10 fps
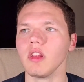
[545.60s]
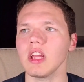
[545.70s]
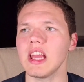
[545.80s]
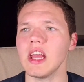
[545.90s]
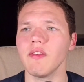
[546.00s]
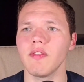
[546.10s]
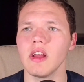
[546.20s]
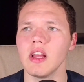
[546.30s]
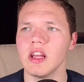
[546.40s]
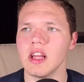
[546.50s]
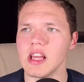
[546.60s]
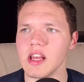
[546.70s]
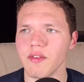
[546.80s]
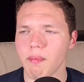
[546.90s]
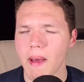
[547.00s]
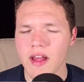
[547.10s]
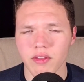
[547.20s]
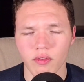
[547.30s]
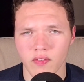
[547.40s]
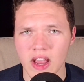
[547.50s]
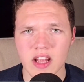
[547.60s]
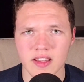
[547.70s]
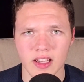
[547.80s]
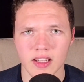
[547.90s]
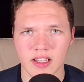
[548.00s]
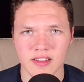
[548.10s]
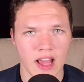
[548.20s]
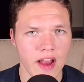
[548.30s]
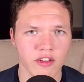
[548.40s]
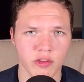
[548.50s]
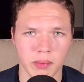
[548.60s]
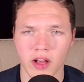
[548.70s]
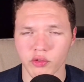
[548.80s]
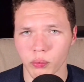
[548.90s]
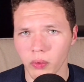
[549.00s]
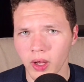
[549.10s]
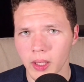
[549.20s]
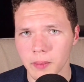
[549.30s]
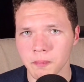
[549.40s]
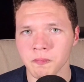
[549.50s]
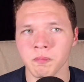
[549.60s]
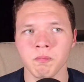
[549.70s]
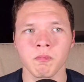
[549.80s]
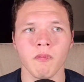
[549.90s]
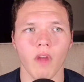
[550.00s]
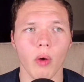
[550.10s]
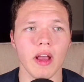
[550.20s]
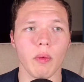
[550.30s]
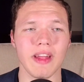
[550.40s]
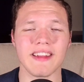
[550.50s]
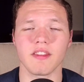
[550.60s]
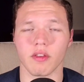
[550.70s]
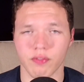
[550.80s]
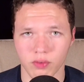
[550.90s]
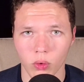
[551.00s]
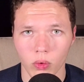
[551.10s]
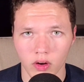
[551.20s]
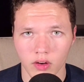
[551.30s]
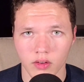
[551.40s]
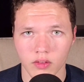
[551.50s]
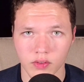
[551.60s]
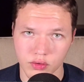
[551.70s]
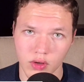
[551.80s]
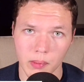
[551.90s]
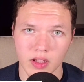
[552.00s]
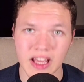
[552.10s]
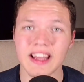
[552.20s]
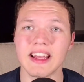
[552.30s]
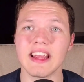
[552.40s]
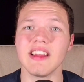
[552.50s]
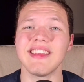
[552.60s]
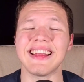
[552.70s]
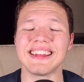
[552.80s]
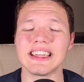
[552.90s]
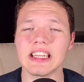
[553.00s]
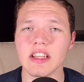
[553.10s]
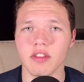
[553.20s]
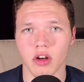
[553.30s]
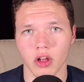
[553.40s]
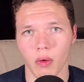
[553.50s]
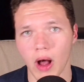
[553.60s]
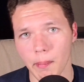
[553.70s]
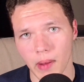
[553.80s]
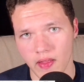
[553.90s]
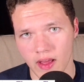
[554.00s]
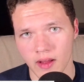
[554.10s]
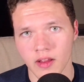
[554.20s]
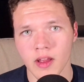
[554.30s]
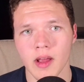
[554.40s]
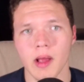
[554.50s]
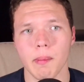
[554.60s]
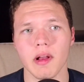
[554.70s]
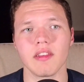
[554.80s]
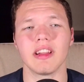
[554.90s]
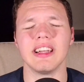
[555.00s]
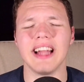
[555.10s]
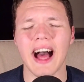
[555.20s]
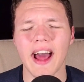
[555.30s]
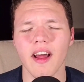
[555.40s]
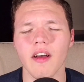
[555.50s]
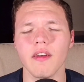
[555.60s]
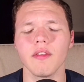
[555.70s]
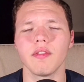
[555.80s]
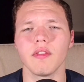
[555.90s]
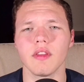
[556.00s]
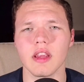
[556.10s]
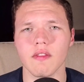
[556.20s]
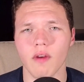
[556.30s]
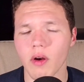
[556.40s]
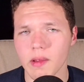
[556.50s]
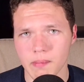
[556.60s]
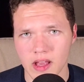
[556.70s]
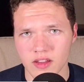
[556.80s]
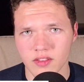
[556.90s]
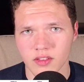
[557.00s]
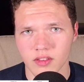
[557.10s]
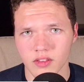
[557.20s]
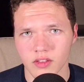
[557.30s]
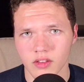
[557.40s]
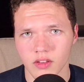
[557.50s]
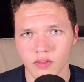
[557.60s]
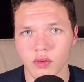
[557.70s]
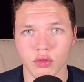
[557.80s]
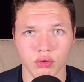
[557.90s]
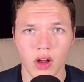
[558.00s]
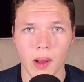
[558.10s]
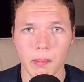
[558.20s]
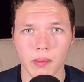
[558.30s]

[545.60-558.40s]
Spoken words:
if Pennsylvania is Harris +1, okay, well, that's the floor for Trump. It's at least going to go up by that, because a lot of the voting base for Trump